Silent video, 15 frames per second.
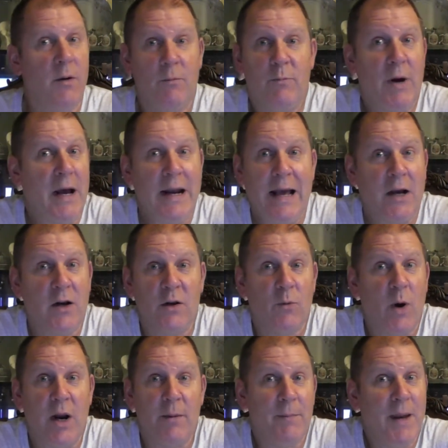probably not going to
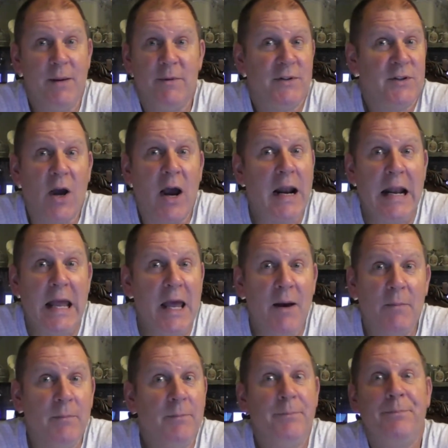want to maybe sign
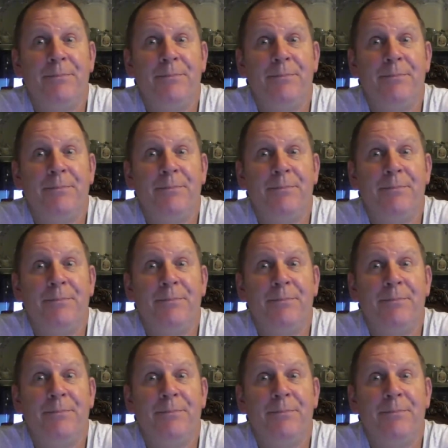him